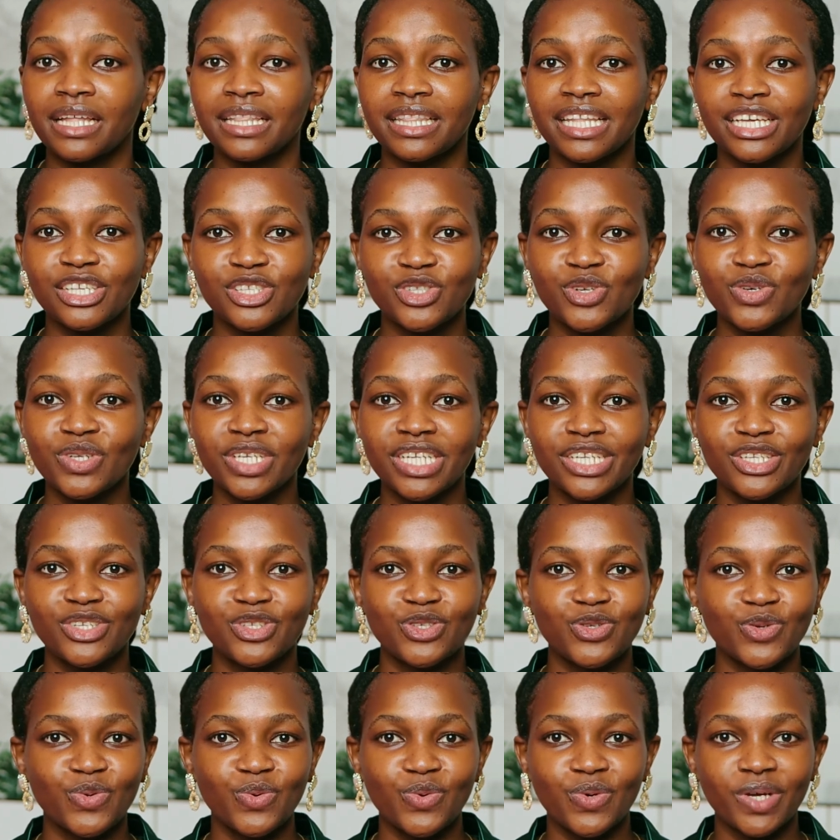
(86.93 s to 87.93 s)
There's no need
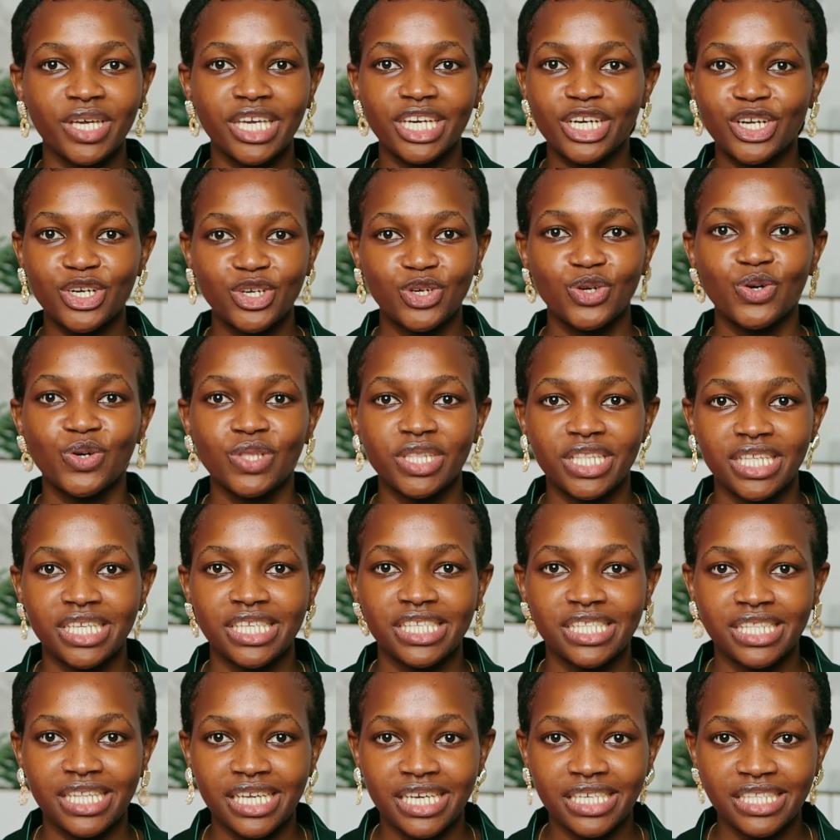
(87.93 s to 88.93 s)
to ignore
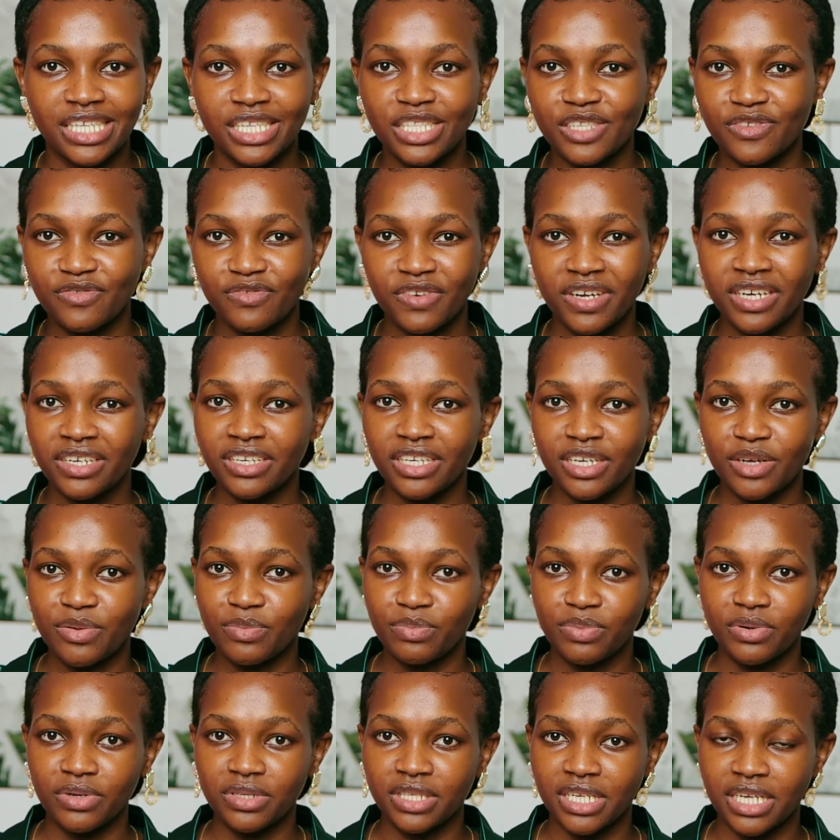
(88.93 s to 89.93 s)
these things. It's very
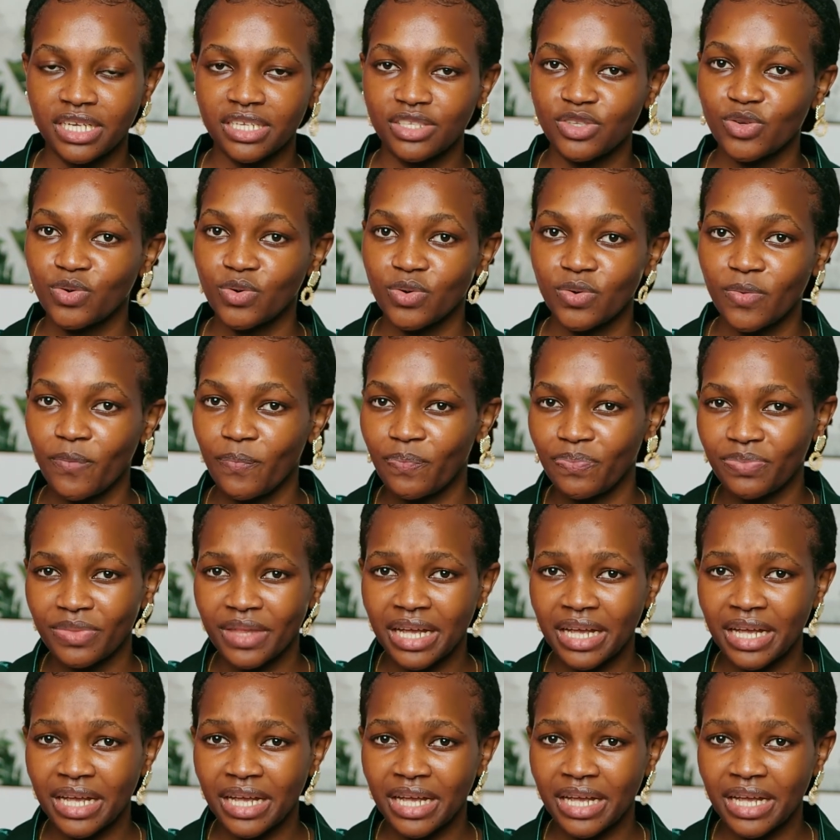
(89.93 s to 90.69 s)
important. So